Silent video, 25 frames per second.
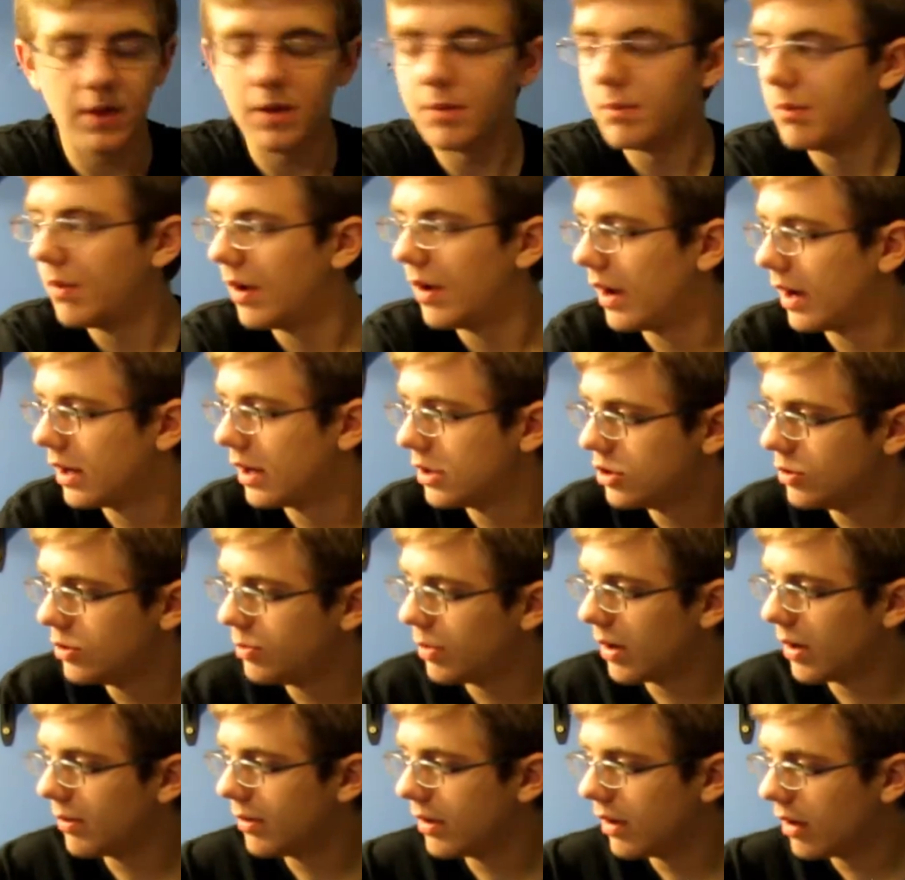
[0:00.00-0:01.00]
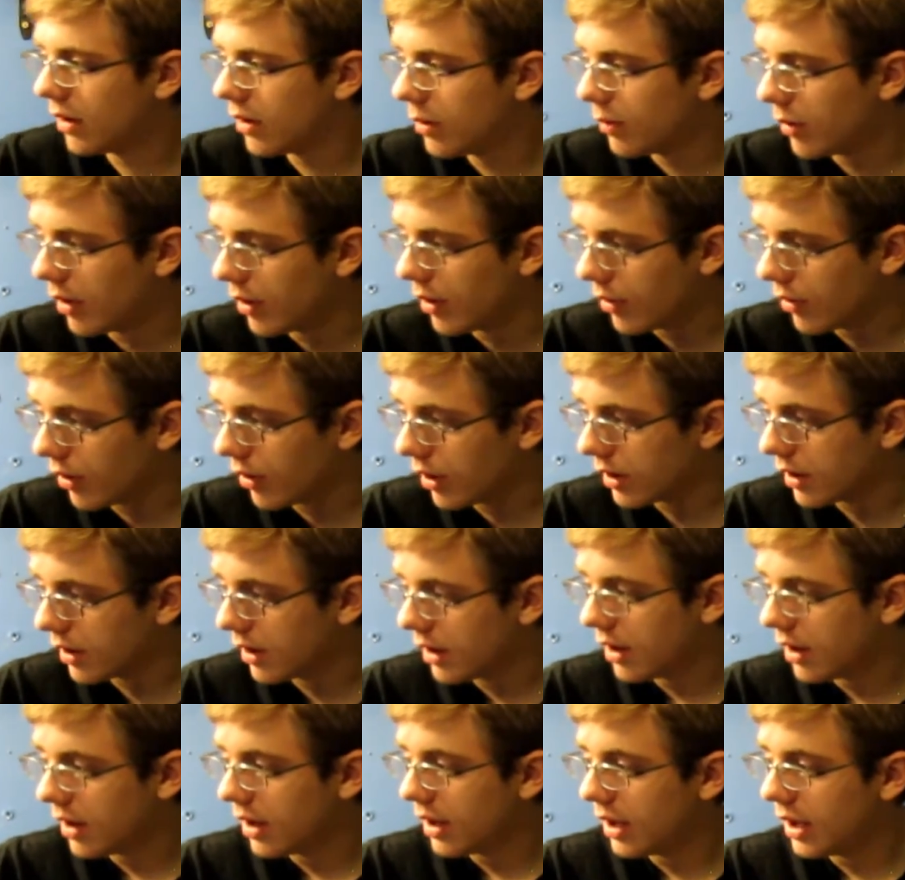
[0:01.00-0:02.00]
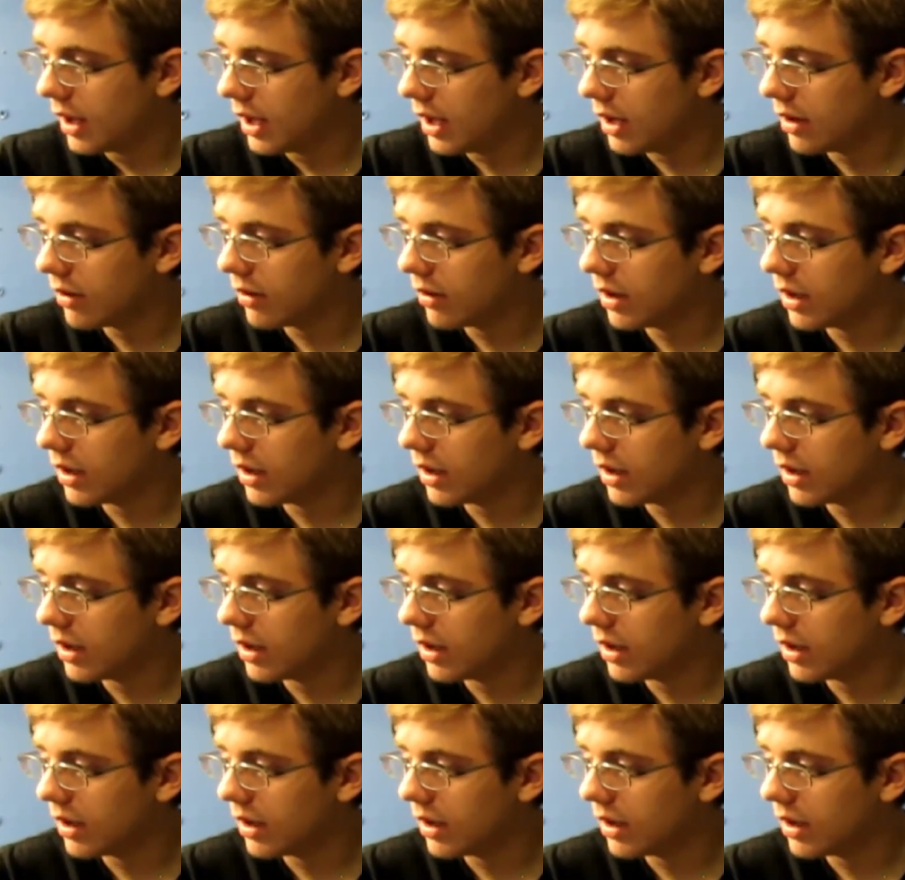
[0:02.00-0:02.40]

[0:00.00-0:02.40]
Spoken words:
But as you probably all are wondering, here